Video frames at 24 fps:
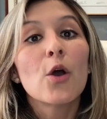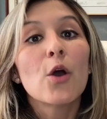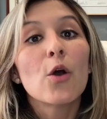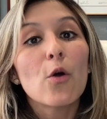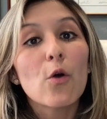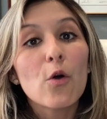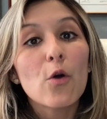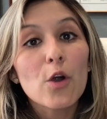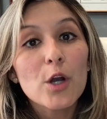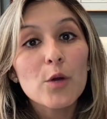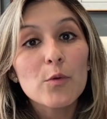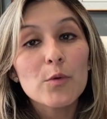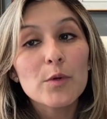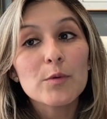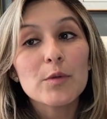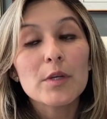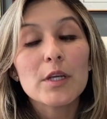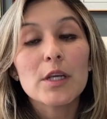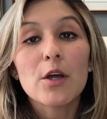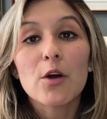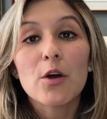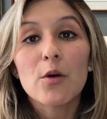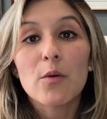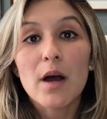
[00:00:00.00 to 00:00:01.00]
Or would we
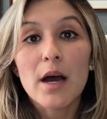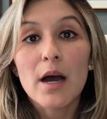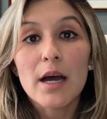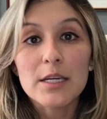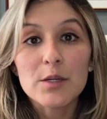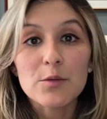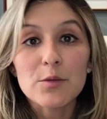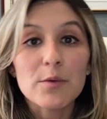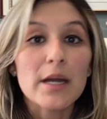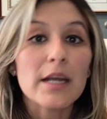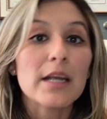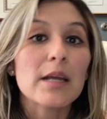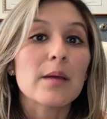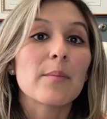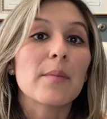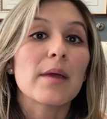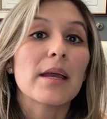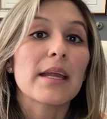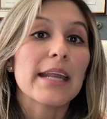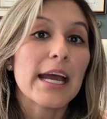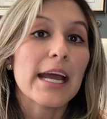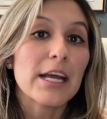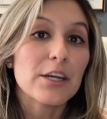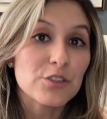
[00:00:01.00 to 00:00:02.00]
go on and
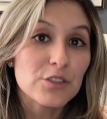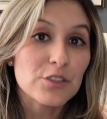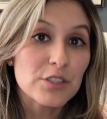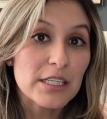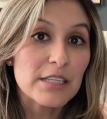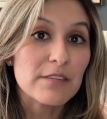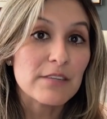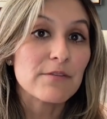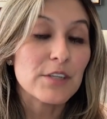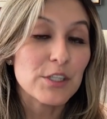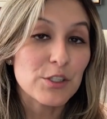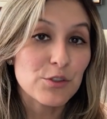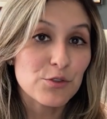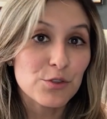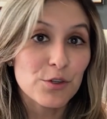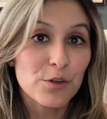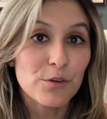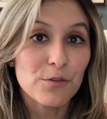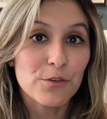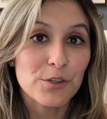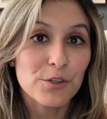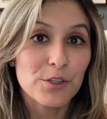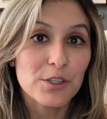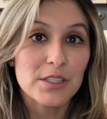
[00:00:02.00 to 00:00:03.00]
recommend actually in vitro
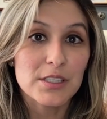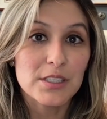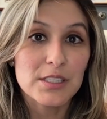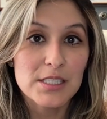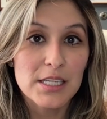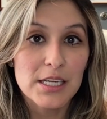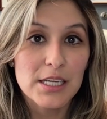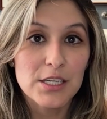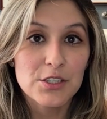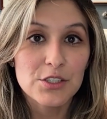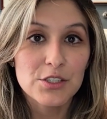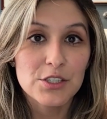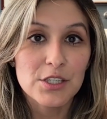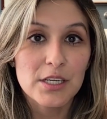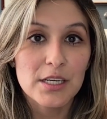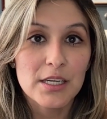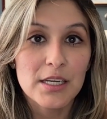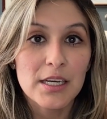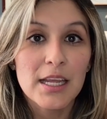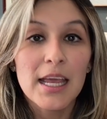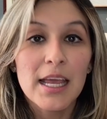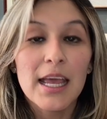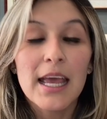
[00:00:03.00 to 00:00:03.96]
fertilization?